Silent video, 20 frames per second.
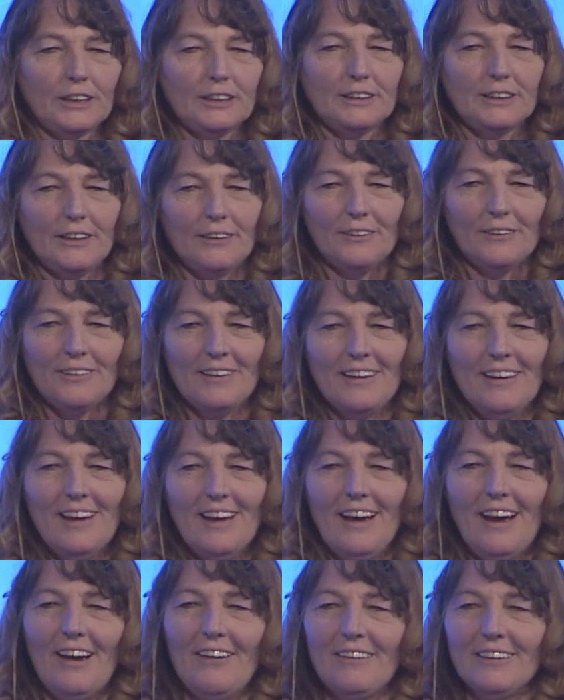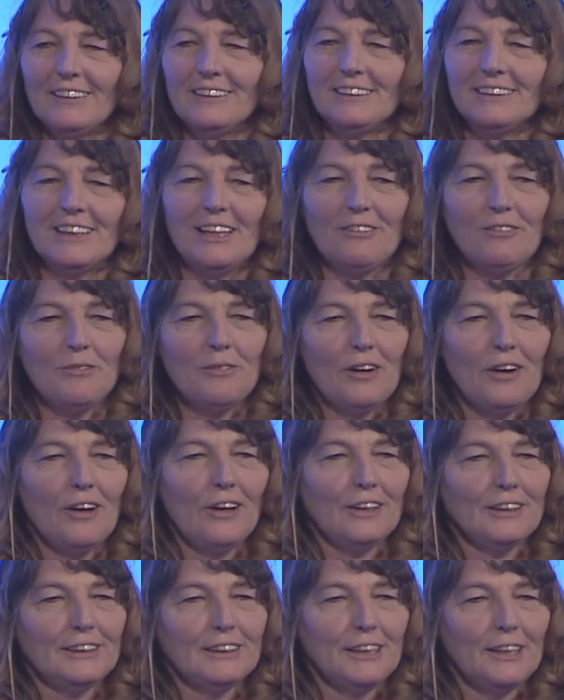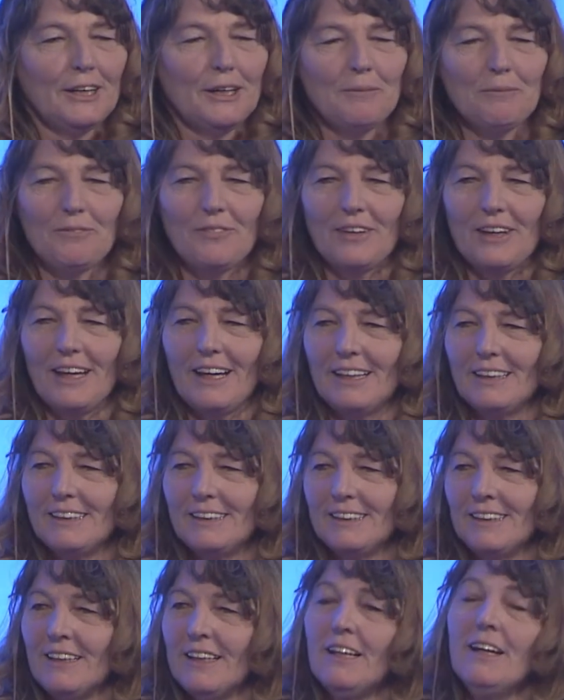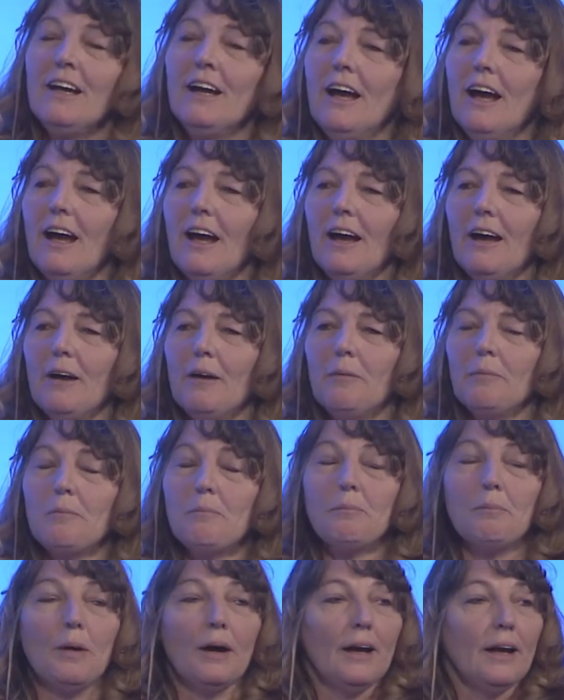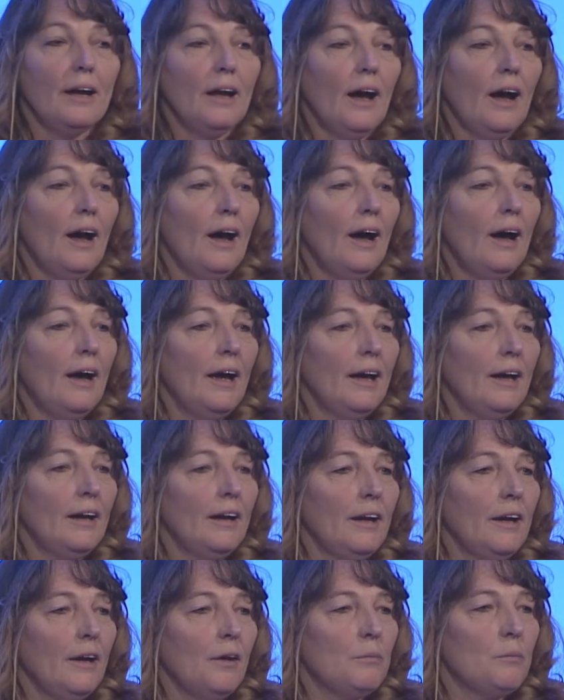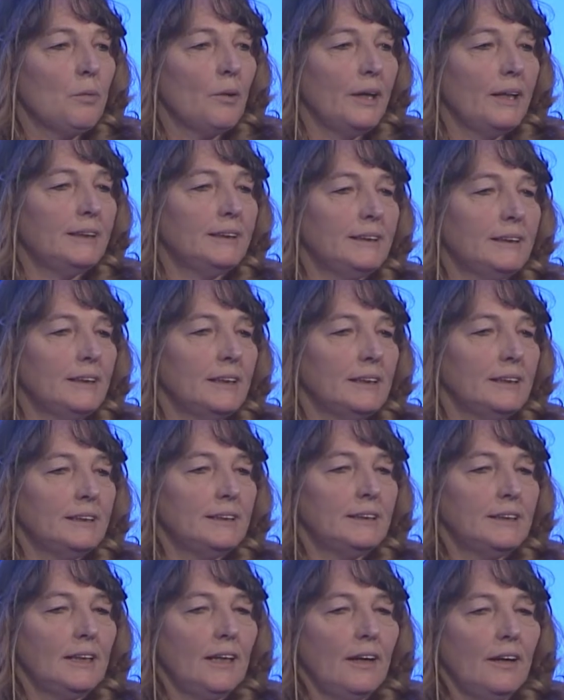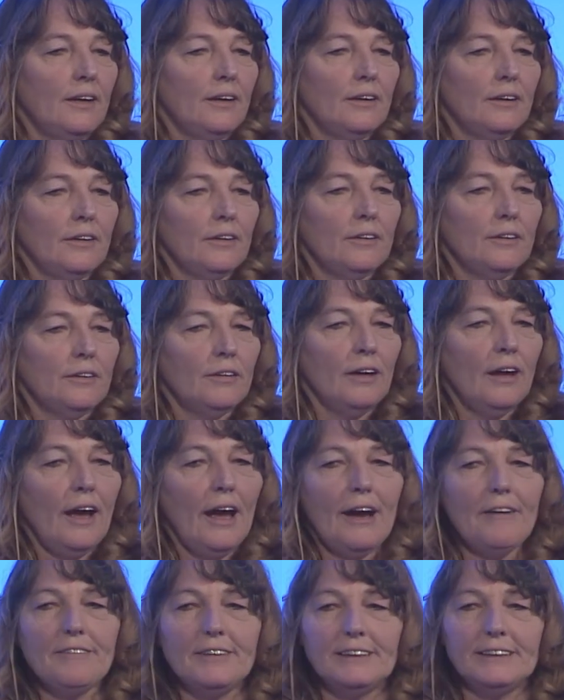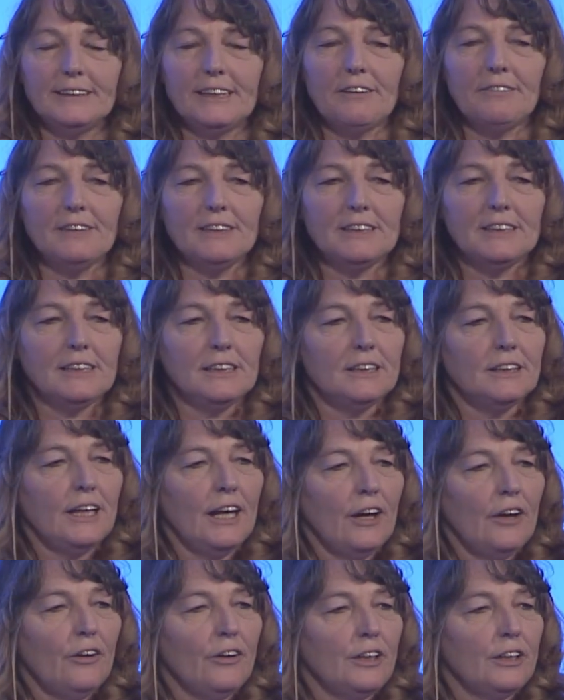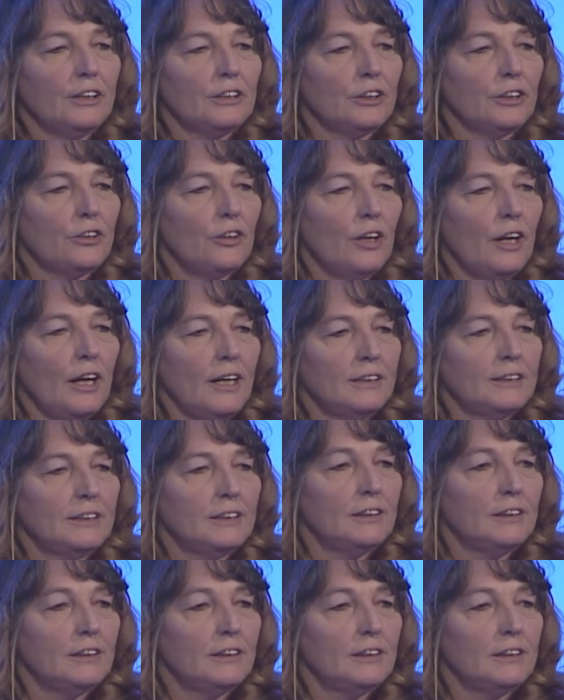So I was giving him a hard time for that. But I embraced it. And having 17 counties across